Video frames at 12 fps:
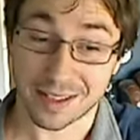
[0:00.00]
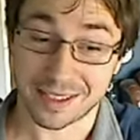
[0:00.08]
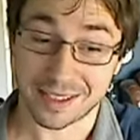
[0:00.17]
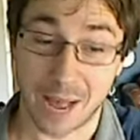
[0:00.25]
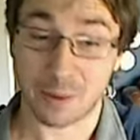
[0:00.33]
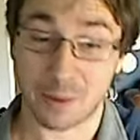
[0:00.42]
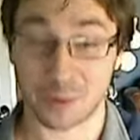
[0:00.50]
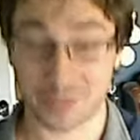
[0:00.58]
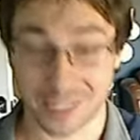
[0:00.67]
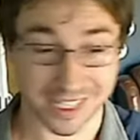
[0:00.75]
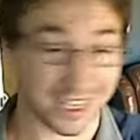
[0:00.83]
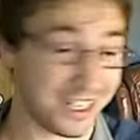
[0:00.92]
topical
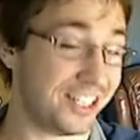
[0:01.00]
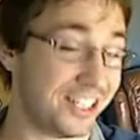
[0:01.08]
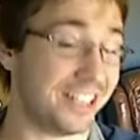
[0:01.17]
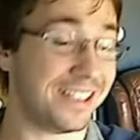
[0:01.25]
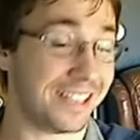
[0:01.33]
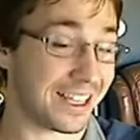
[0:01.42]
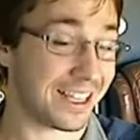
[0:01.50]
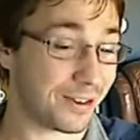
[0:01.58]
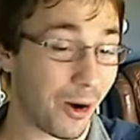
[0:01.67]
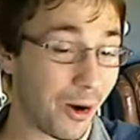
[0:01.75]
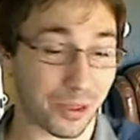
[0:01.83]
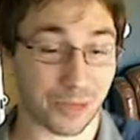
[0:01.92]
discussions, like there
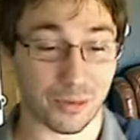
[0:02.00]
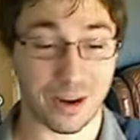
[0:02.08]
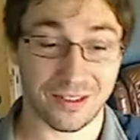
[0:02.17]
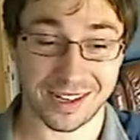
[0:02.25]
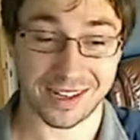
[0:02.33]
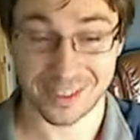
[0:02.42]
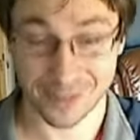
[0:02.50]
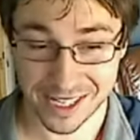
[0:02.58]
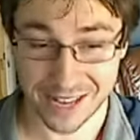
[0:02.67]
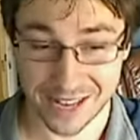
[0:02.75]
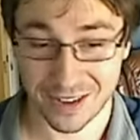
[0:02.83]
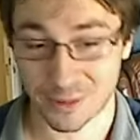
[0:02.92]
are three of us, there's
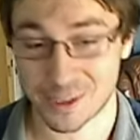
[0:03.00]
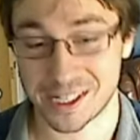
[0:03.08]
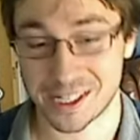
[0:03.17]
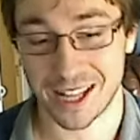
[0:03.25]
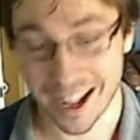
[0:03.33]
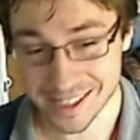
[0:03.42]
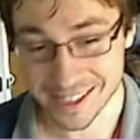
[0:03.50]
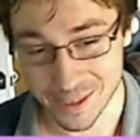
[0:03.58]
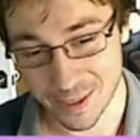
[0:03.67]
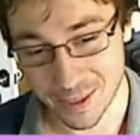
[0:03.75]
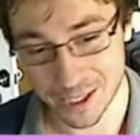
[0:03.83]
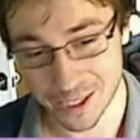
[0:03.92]
7 other slots someone
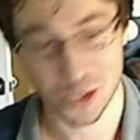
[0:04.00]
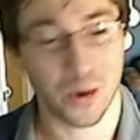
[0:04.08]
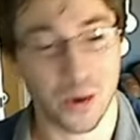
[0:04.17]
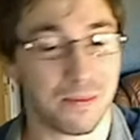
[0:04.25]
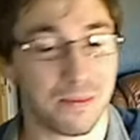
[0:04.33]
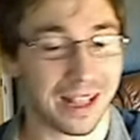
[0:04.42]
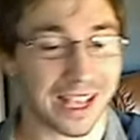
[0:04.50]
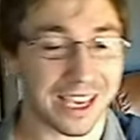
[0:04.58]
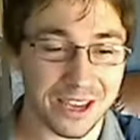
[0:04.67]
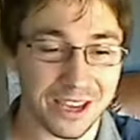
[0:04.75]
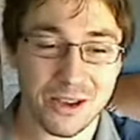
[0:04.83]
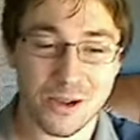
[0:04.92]
could join like,
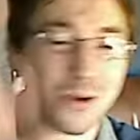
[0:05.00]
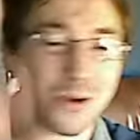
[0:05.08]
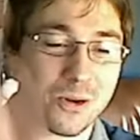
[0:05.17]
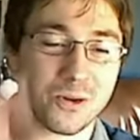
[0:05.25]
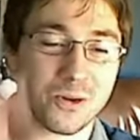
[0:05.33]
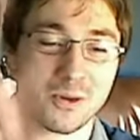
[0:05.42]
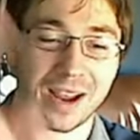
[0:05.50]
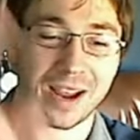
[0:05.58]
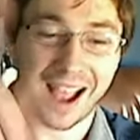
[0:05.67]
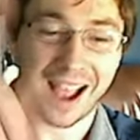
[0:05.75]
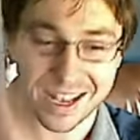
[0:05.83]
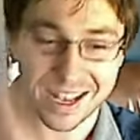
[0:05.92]
you
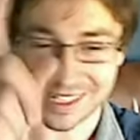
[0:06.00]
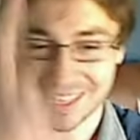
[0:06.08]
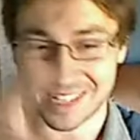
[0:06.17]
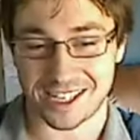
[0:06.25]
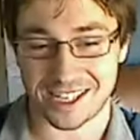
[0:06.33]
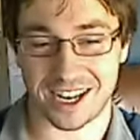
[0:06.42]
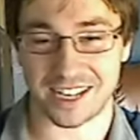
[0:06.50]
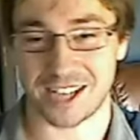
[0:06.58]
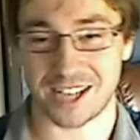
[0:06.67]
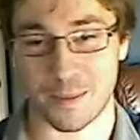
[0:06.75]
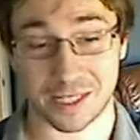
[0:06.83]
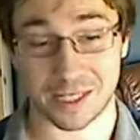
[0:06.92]
guys, let's change
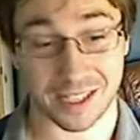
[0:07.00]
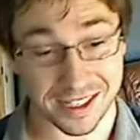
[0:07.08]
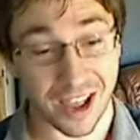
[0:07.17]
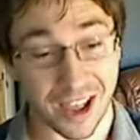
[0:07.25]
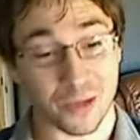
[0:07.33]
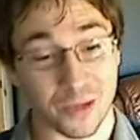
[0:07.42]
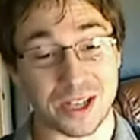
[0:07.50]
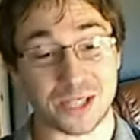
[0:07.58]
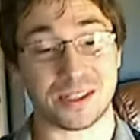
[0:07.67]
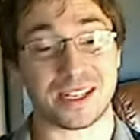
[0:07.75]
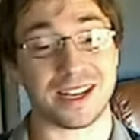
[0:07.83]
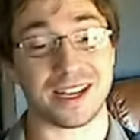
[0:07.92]
topics to this other
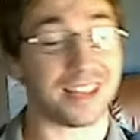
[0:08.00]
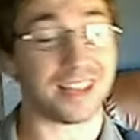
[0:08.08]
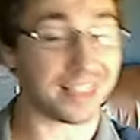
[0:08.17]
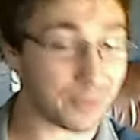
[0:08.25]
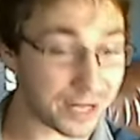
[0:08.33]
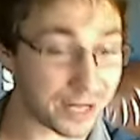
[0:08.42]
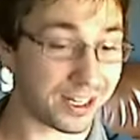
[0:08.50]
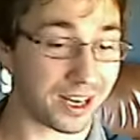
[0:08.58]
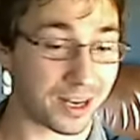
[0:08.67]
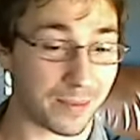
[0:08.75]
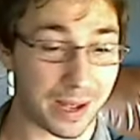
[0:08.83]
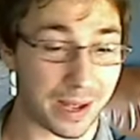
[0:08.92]
interesting thing that we should talk
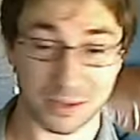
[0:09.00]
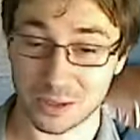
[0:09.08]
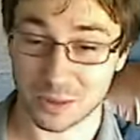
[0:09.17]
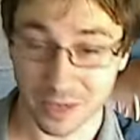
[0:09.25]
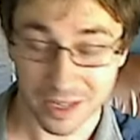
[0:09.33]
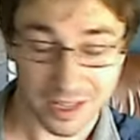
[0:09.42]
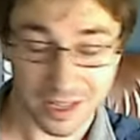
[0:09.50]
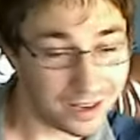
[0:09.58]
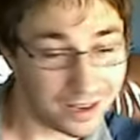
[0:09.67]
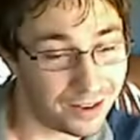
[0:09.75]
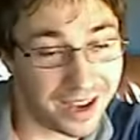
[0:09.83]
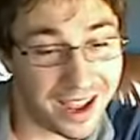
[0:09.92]
about too.
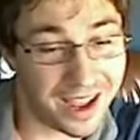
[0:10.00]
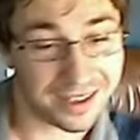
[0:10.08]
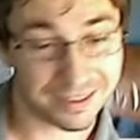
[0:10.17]
Eh,